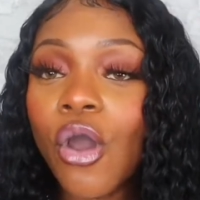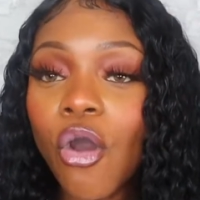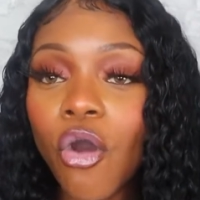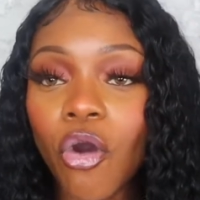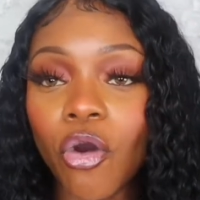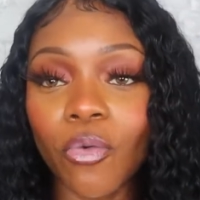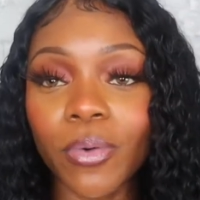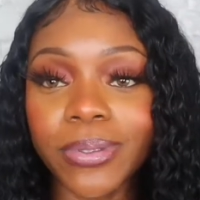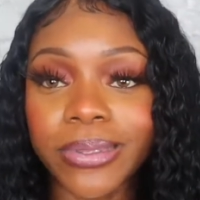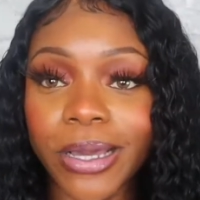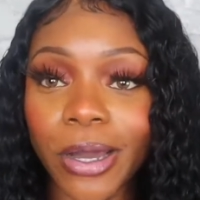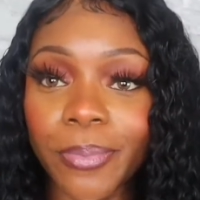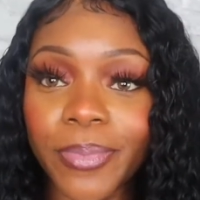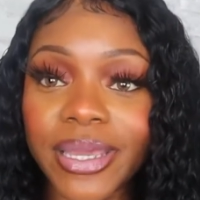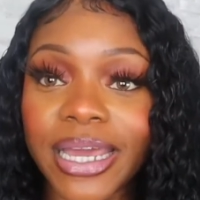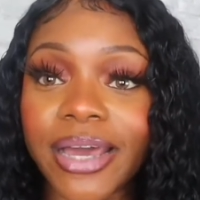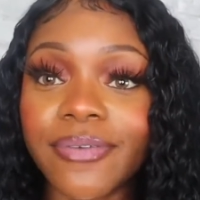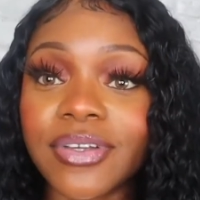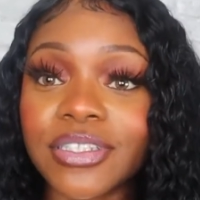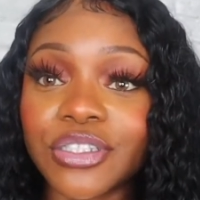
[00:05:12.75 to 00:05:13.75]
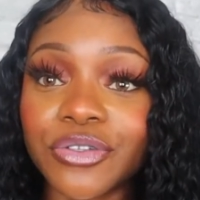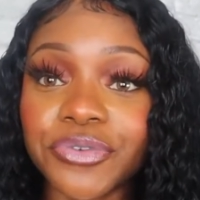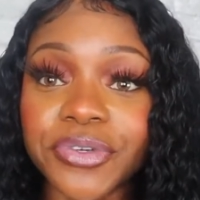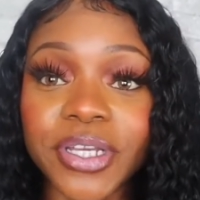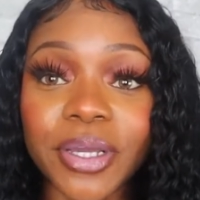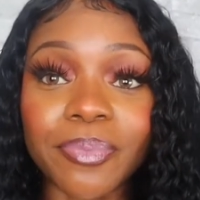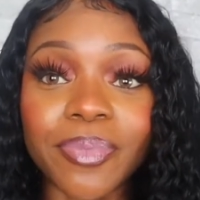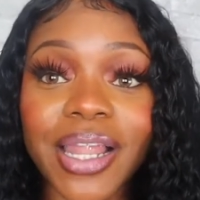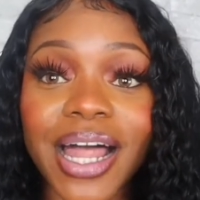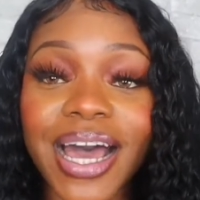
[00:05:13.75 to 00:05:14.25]
or without me having to
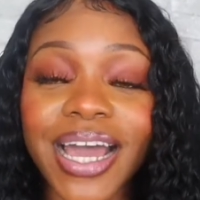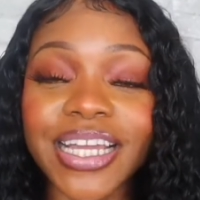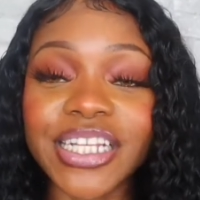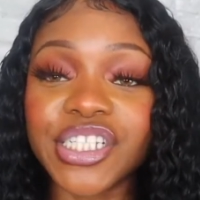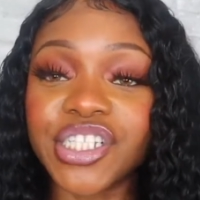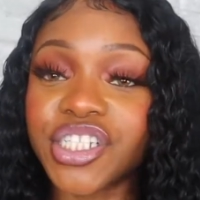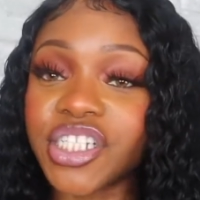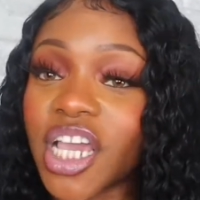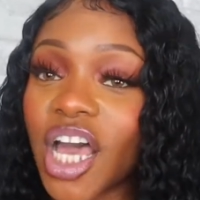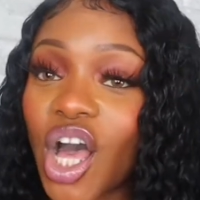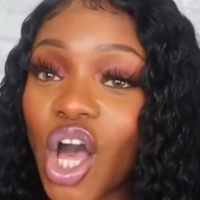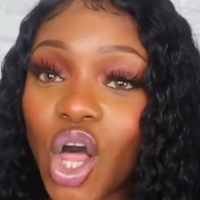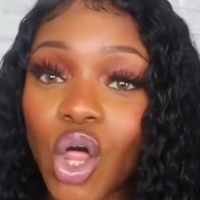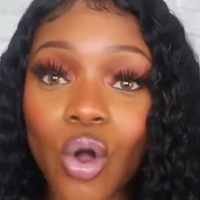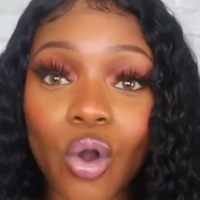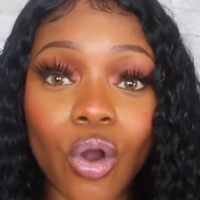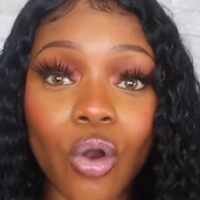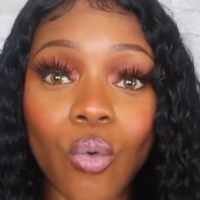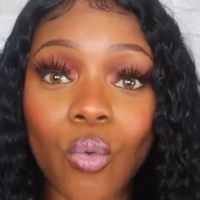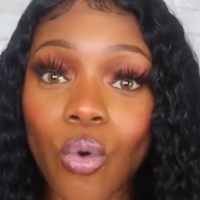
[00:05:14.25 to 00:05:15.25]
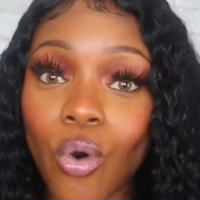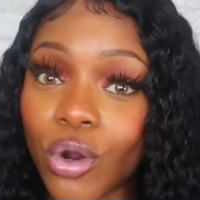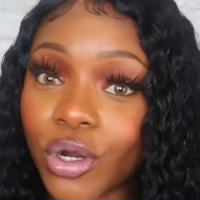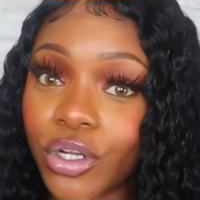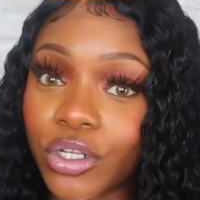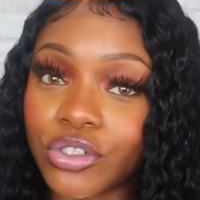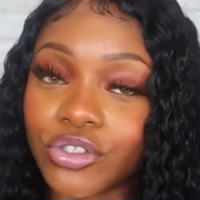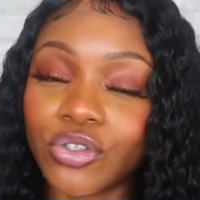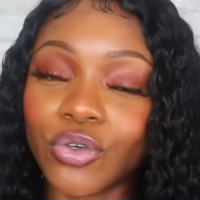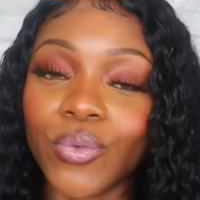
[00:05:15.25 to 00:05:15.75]
reapply gel or
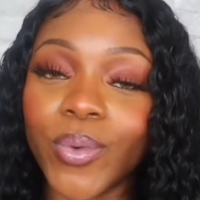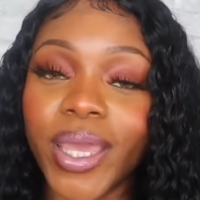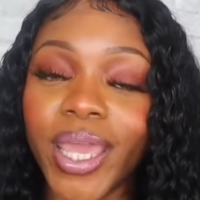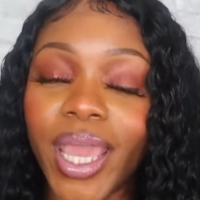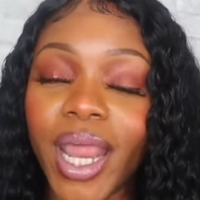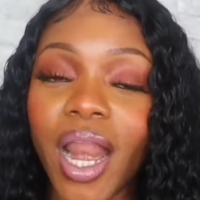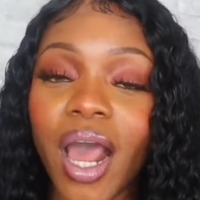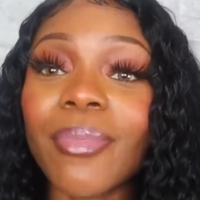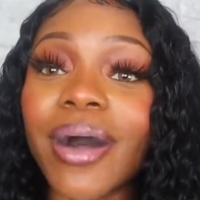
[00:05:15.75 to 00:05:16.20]
water to it.